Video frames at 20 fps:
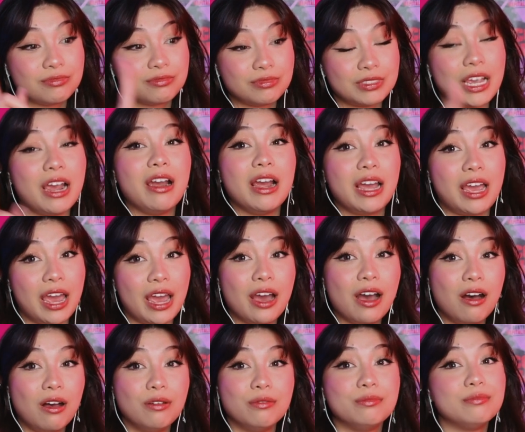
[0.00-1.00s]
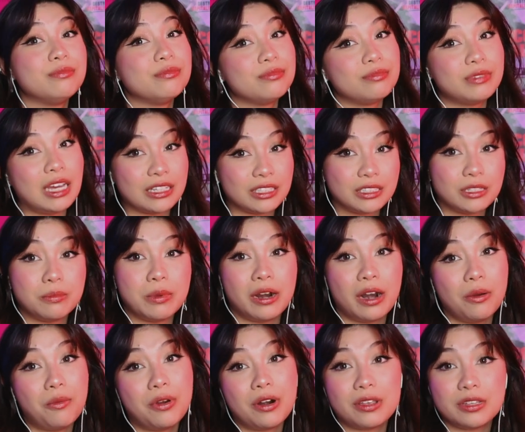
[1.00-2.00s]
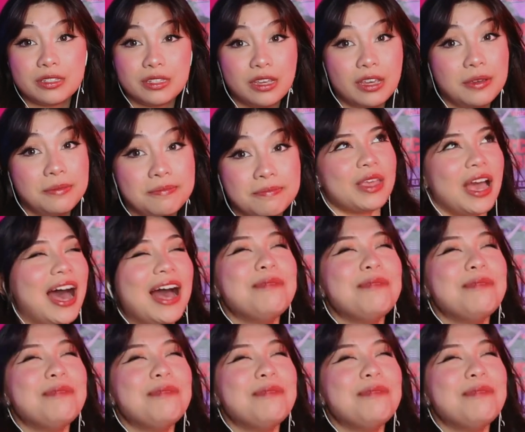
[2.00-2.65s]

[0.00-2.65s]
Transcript: Derek Hale. That's the butt I want to see.